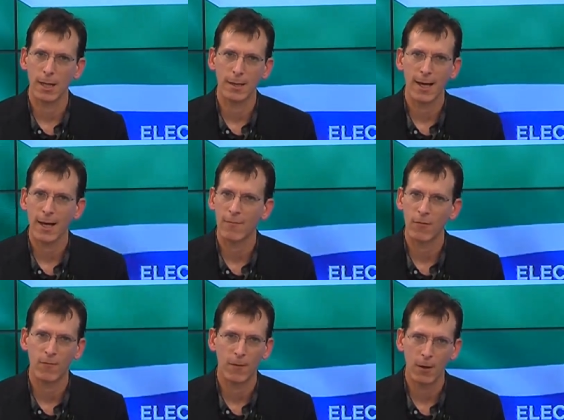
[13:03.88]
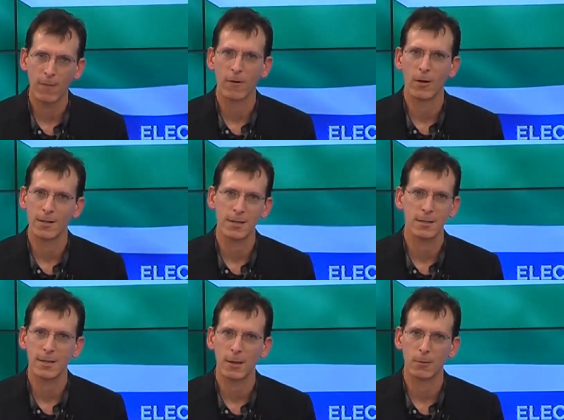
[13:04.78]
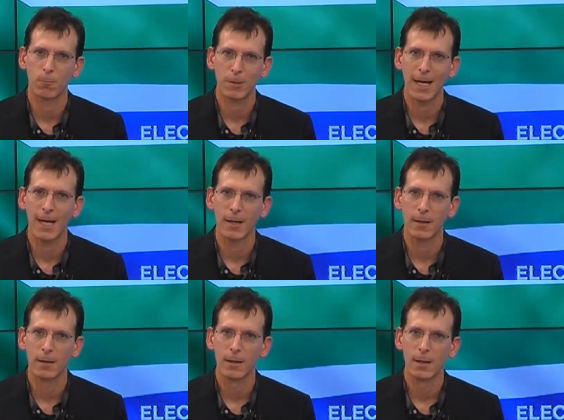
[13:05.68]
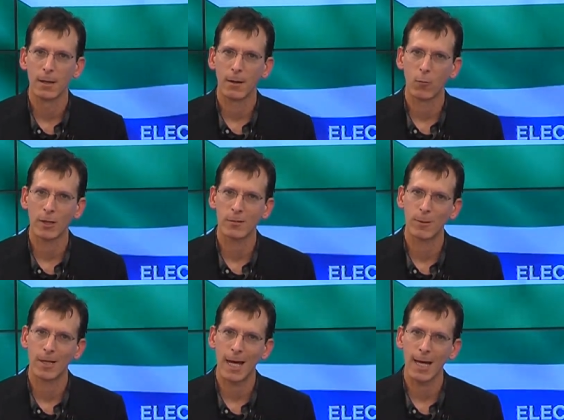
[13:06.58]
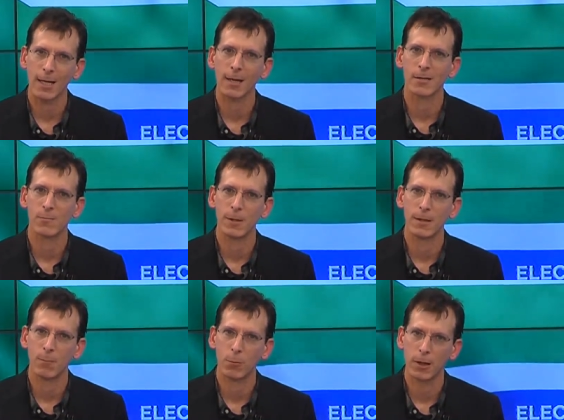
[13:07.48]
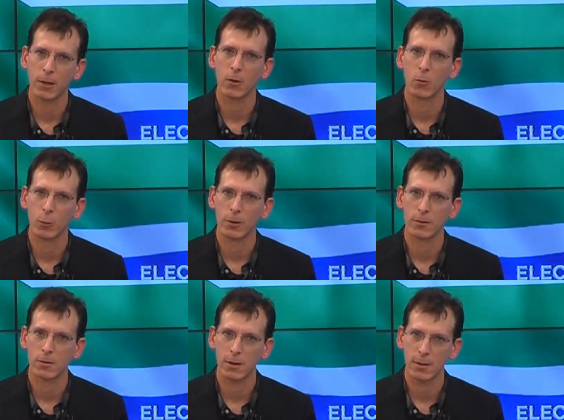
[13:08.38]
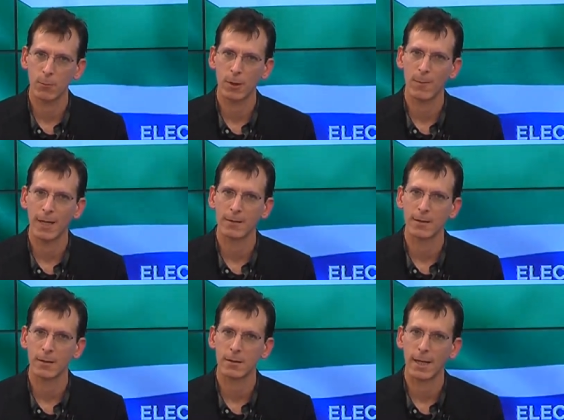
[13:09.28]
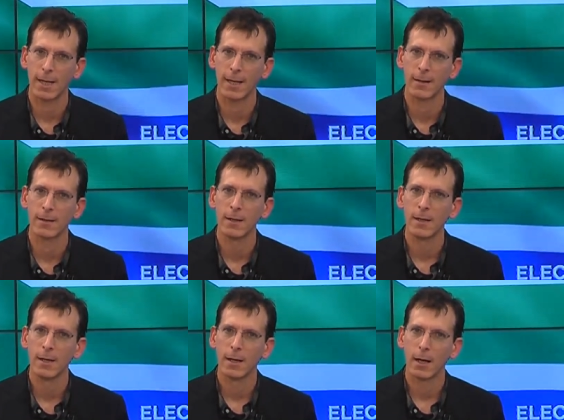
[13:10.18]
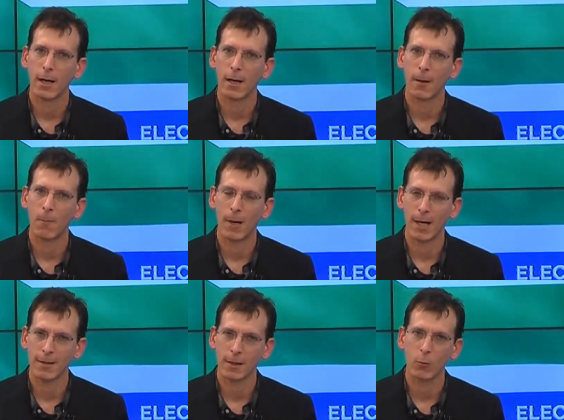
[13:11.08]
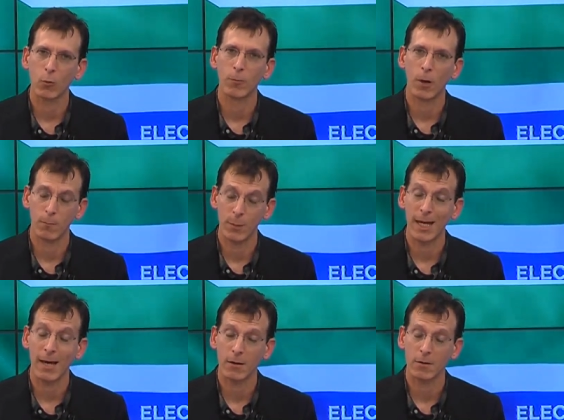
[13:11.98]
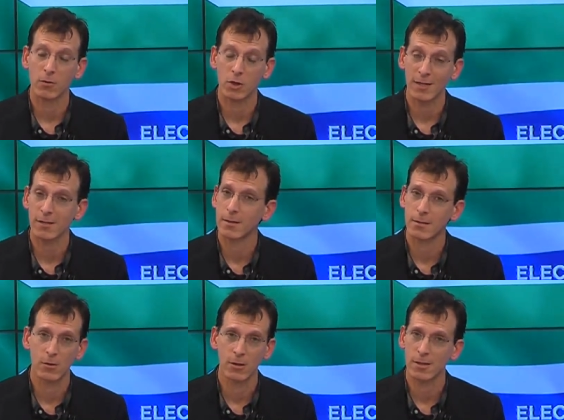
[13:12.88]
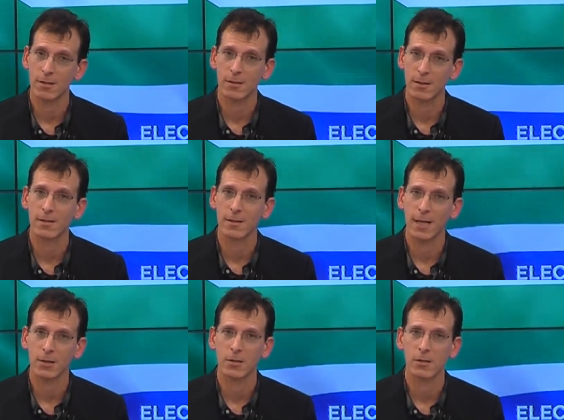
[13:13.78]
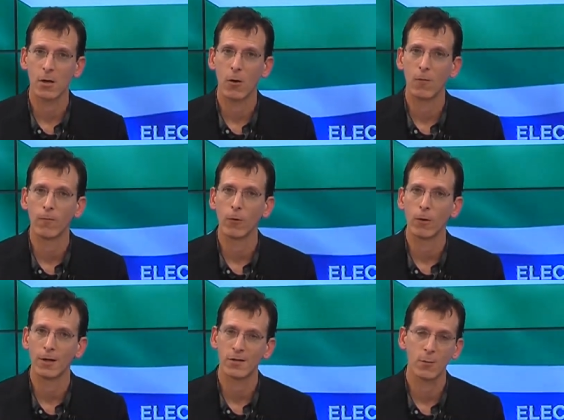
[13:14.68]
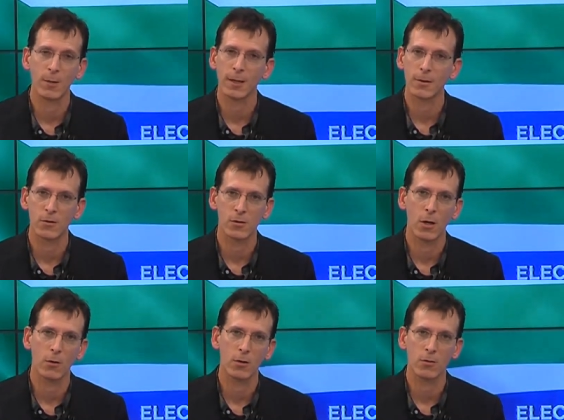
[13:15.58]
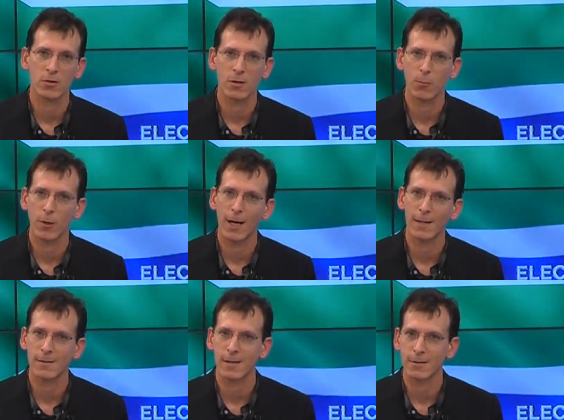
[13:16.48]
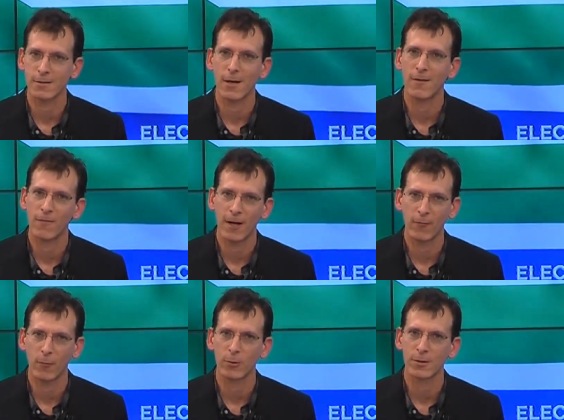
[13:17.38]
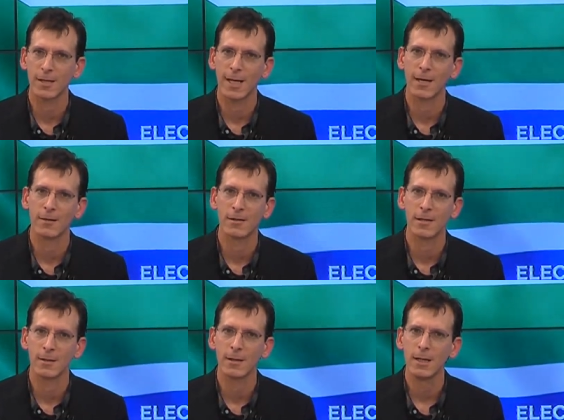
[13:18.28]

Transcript: and they have a very, very detailed plan. What's been lacking has been the political will to implement it. And um, I think it will be just as soon as this, this election is over, assuming that there's no huge surprise that's unfavorable to the ANC,